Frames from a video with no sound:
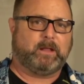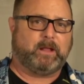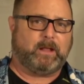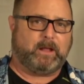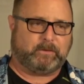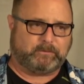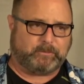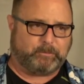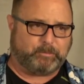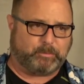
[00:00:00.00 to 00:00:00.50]

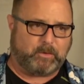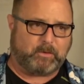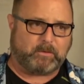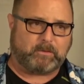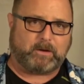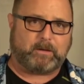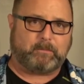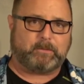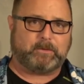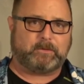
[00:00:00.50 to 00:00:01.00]
as a
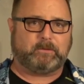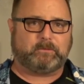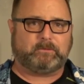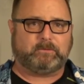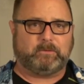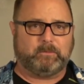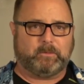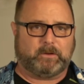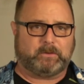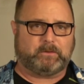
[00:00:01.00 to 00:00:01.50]
programmer that
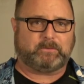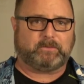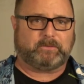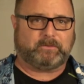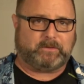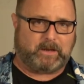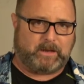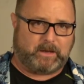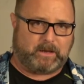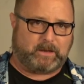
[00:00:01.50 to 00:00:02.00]
you
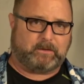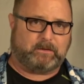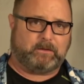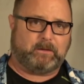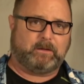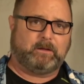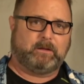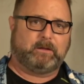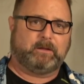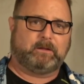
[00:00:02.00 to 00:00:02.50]
understand
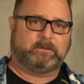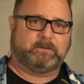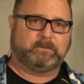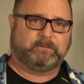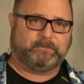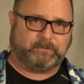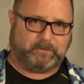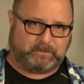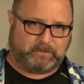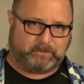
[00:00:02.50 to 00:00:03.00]
the
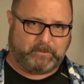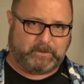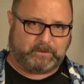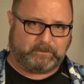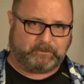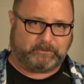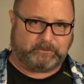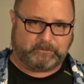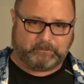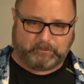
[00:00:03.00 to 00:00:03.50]

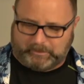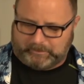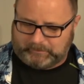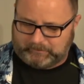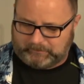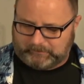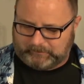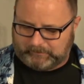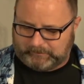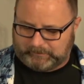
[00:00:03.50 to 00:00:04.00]
fundamentals of what you're
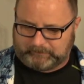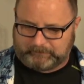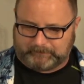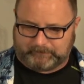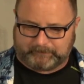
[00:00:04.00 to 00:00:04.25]
doing.